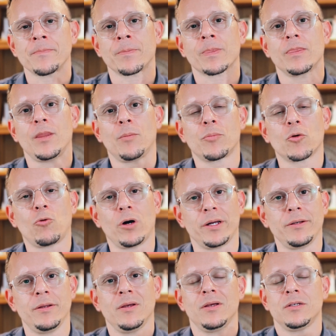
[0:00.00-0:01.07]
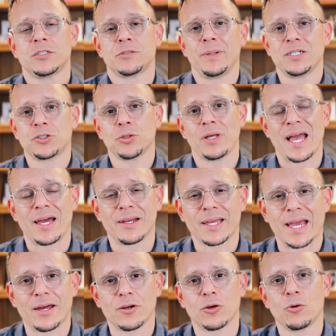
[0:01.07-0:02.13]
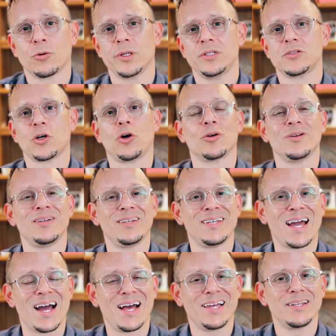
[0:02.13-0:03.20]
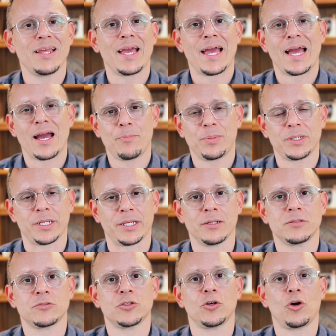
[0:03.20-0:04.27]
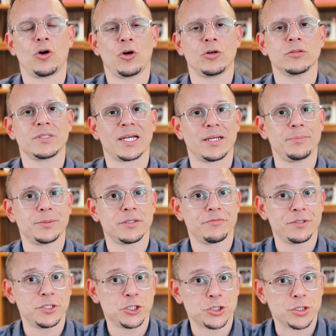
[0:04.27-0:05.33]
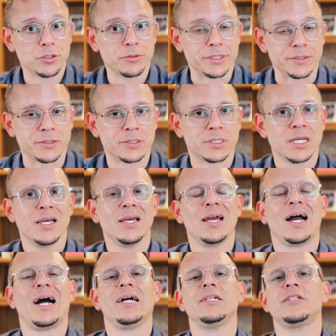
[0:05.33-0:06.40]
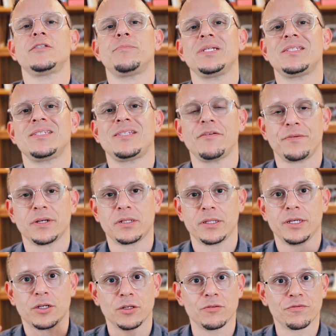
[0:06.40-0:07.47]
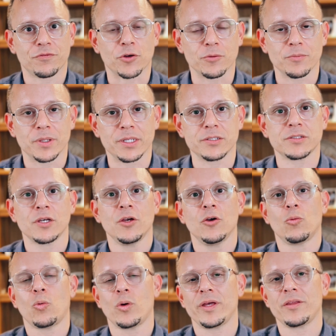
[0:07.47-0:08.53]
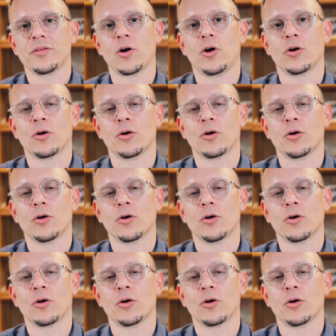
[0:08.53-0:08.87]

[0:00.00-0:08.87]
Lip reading: Number one, special ad categories are not happening to all types of insurance. I specifically confirmed this with our